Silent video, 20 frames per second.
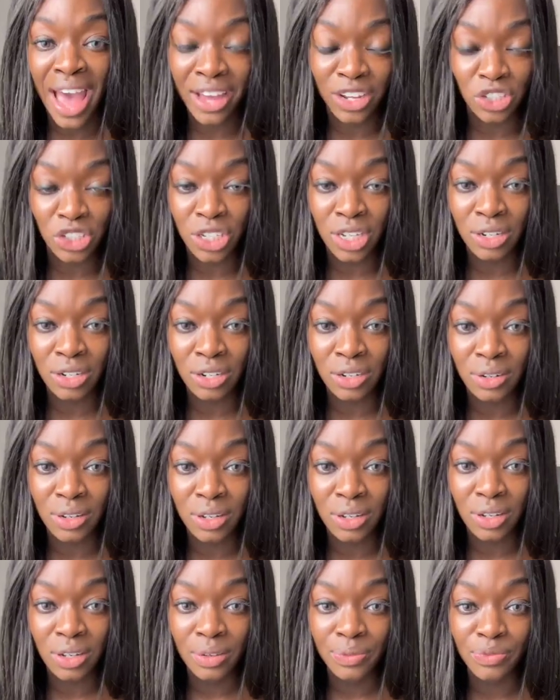action
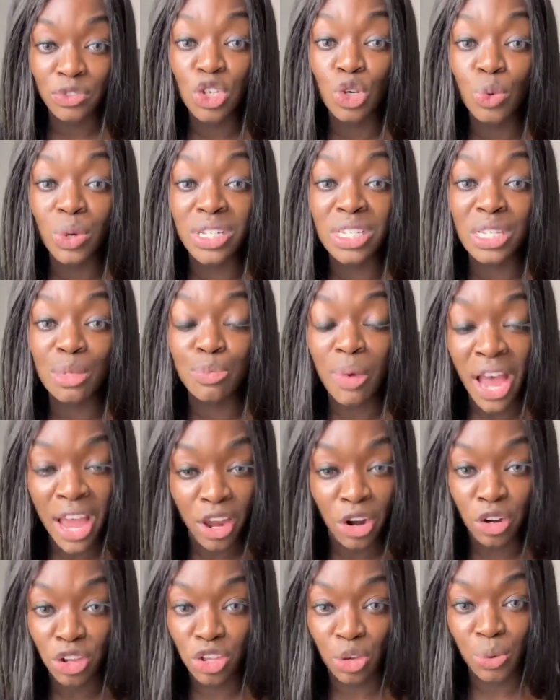to
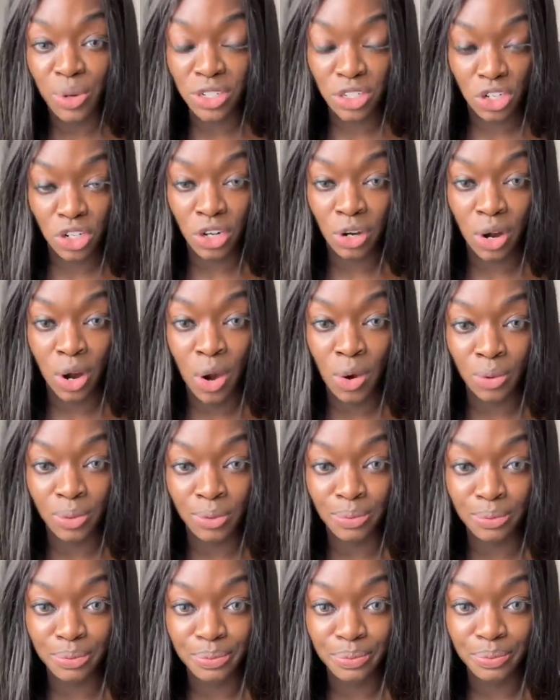inspire you into your
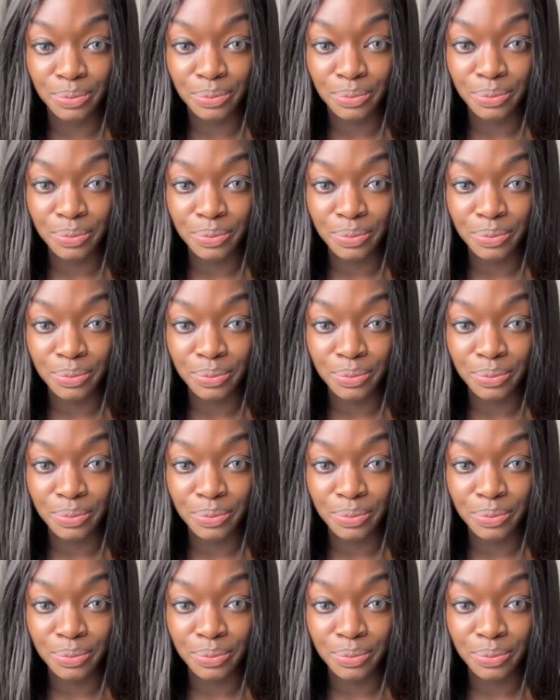own?